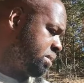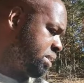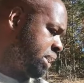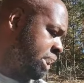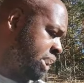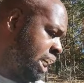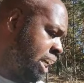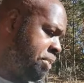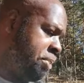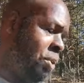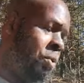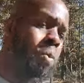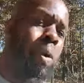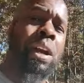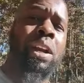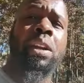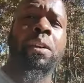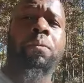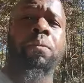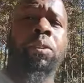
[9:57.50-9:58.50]
Is that they're
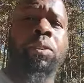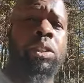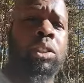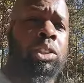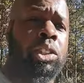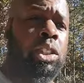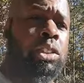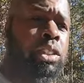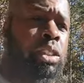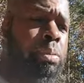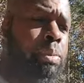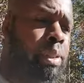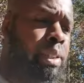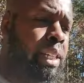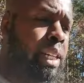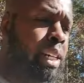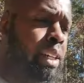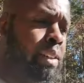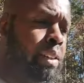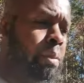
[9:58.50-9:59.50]
waiting for the system to
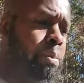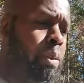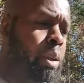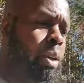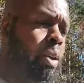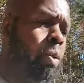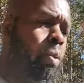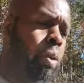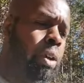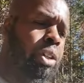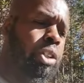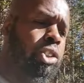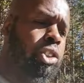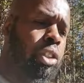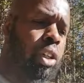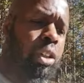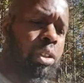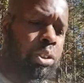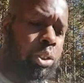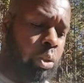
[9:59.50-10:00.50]
tell them when to
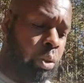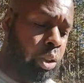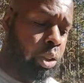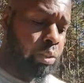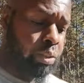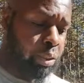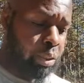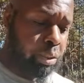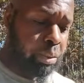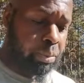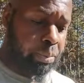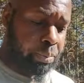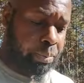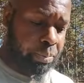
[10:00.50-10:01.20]
start storing food.